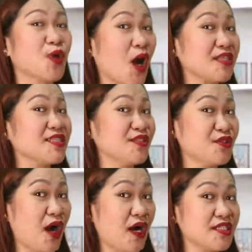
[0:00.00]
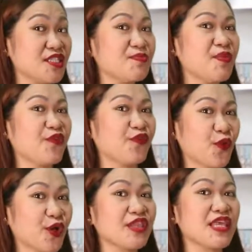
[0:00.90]
pros and cons
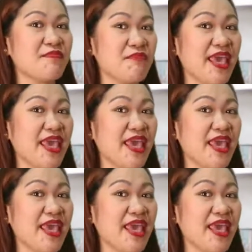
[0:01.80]
before they